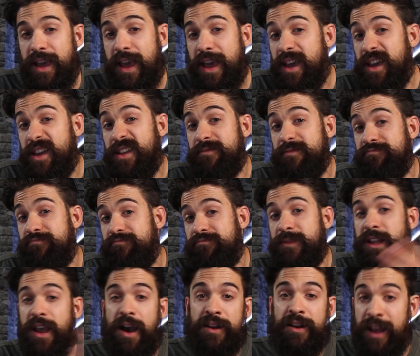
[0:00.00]
and
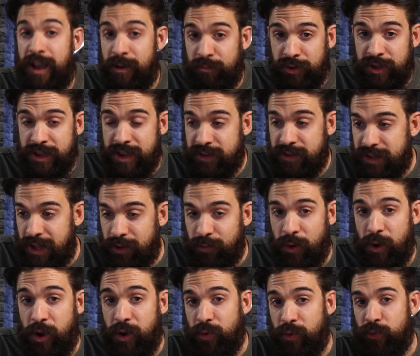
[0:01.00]
the other employees that
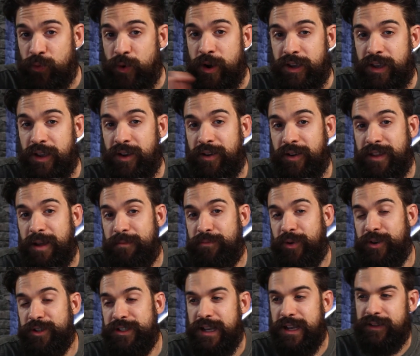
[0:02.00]
were working on that
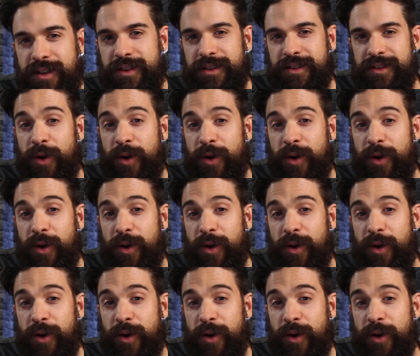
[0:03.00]
project.